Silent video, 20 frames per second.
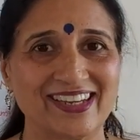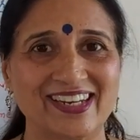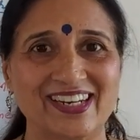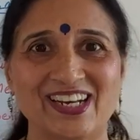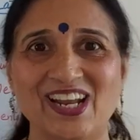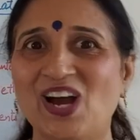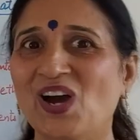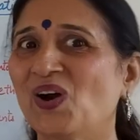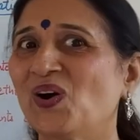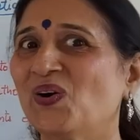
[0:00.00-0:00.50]

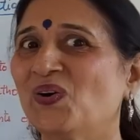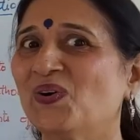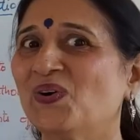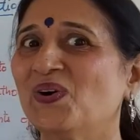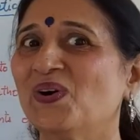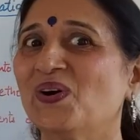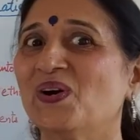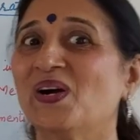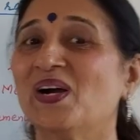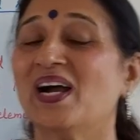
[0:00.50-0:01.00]
Now
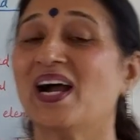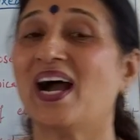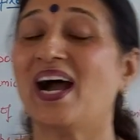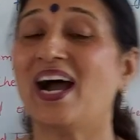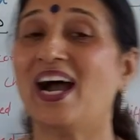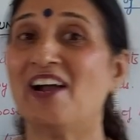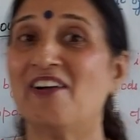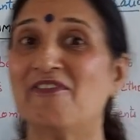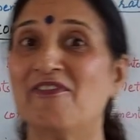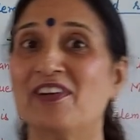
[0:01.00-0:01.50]

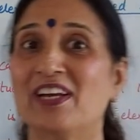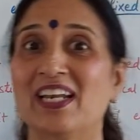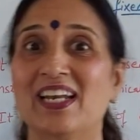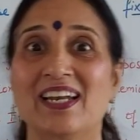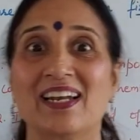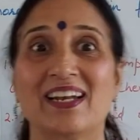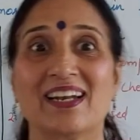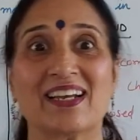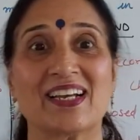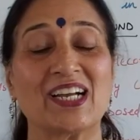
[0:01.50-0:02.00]
I
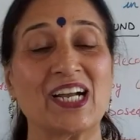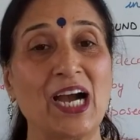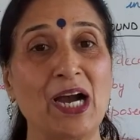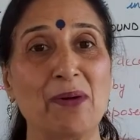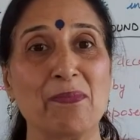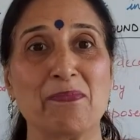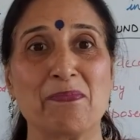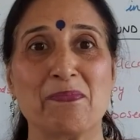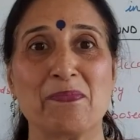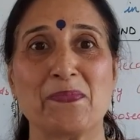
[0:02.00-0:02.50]
will
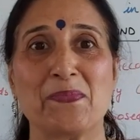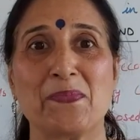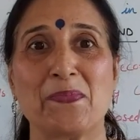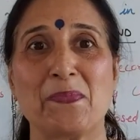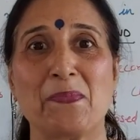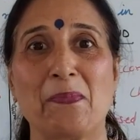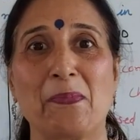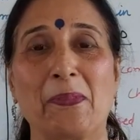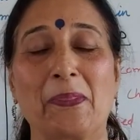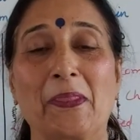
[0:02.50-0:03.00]
come
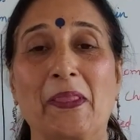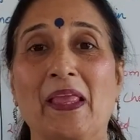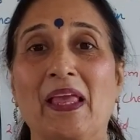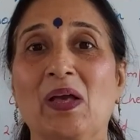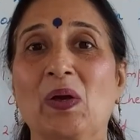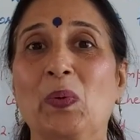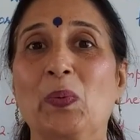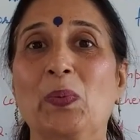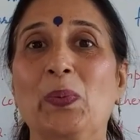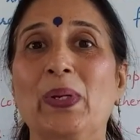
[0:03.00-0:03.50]

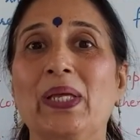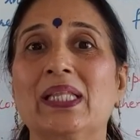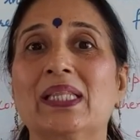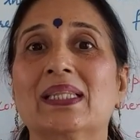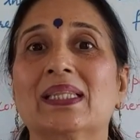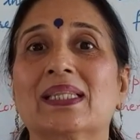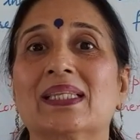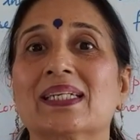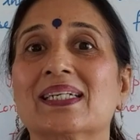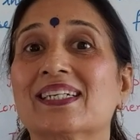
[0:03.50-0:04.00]
with
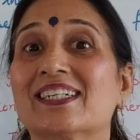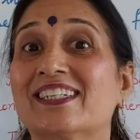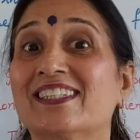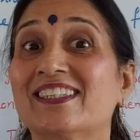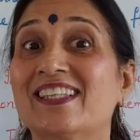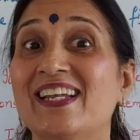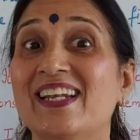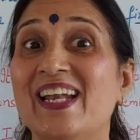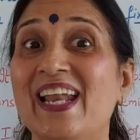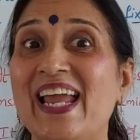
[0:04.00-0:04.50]

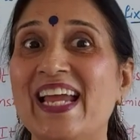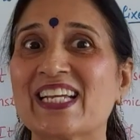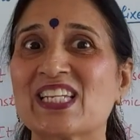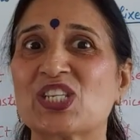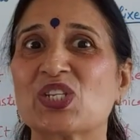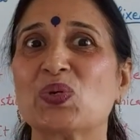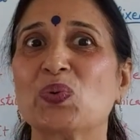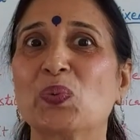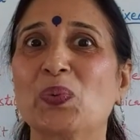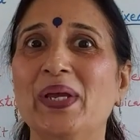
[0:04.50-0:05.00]
the
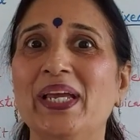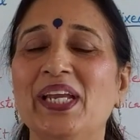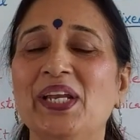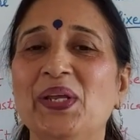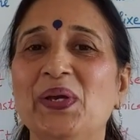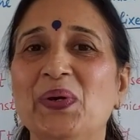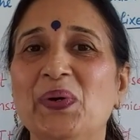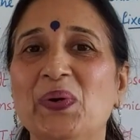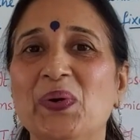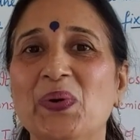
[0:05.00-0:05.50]
next
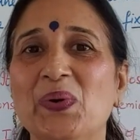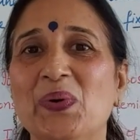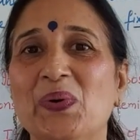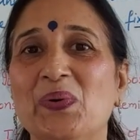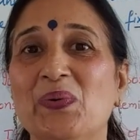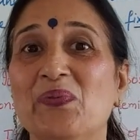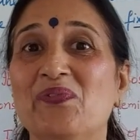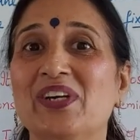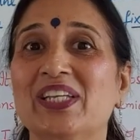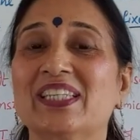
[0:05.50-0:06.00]
video
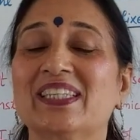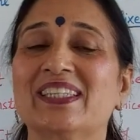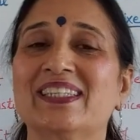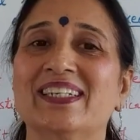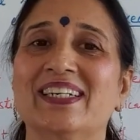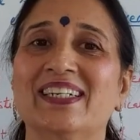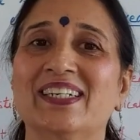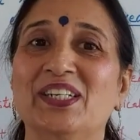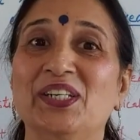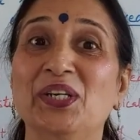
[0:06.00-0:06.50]
with
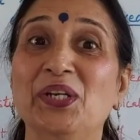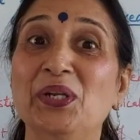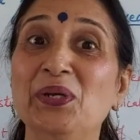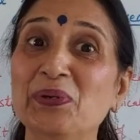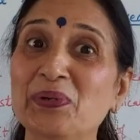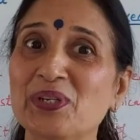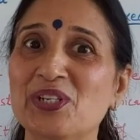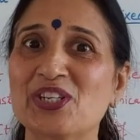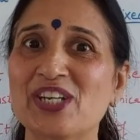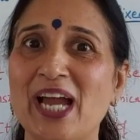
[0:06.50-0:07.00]

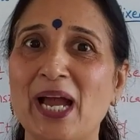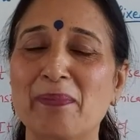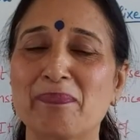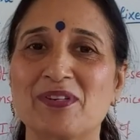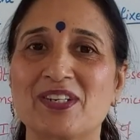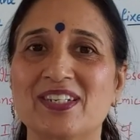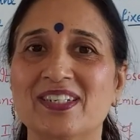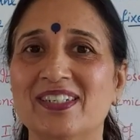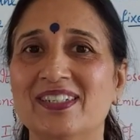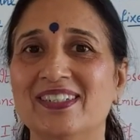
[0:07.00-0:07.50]
new
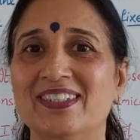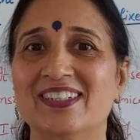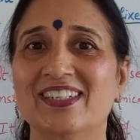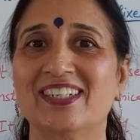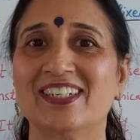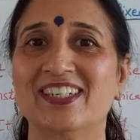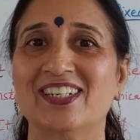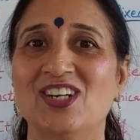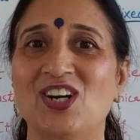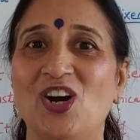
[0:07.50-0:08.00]
chapter
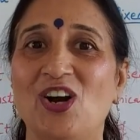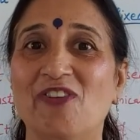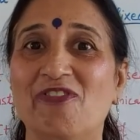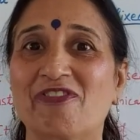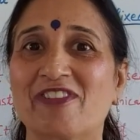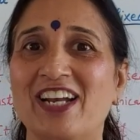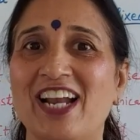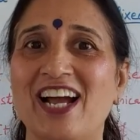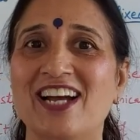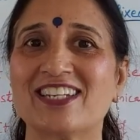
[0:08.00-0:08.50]

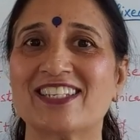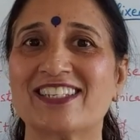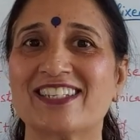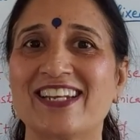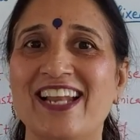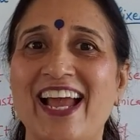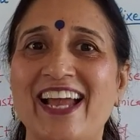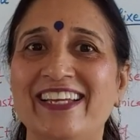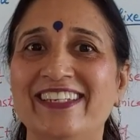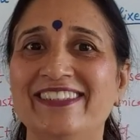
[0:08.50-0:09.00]
of class
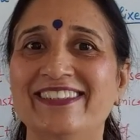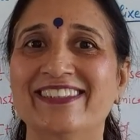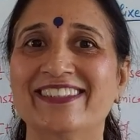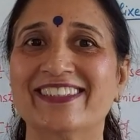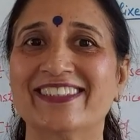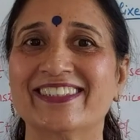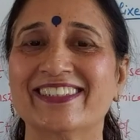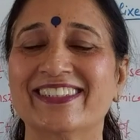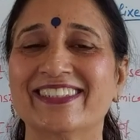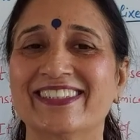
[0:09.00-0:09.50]
9th.
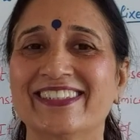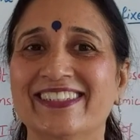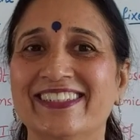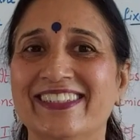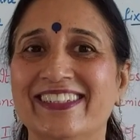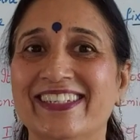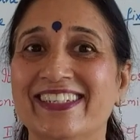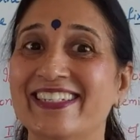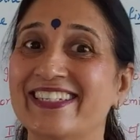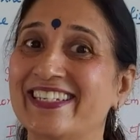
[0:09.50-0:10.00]

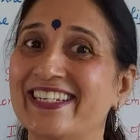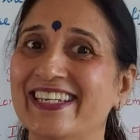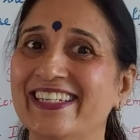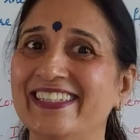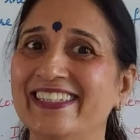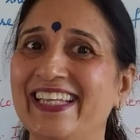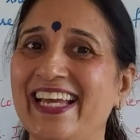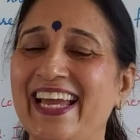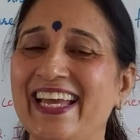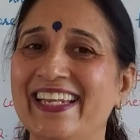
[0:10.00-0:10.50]

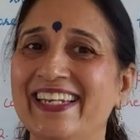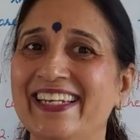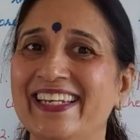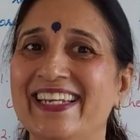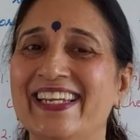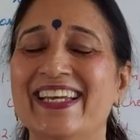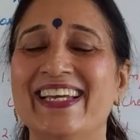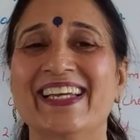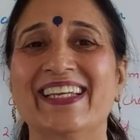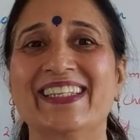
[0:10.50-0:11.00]
Till then,
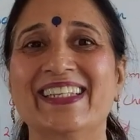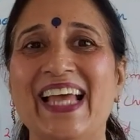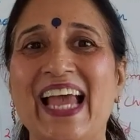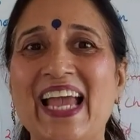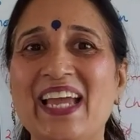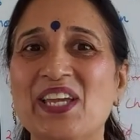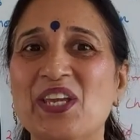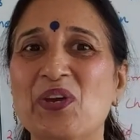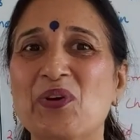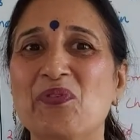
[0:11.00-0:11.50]

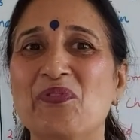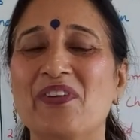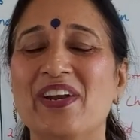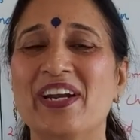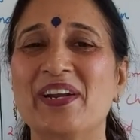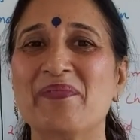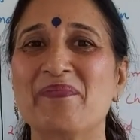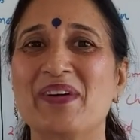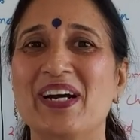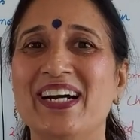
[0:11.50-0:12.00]
thank you
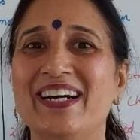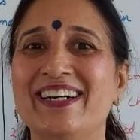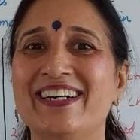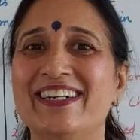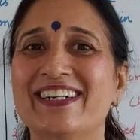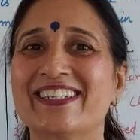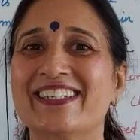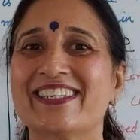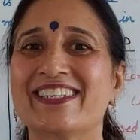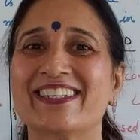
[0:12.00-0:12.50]
very
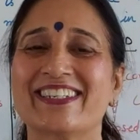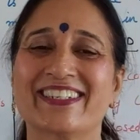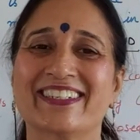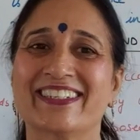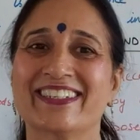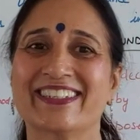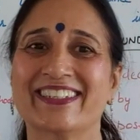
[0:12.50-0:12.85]
much.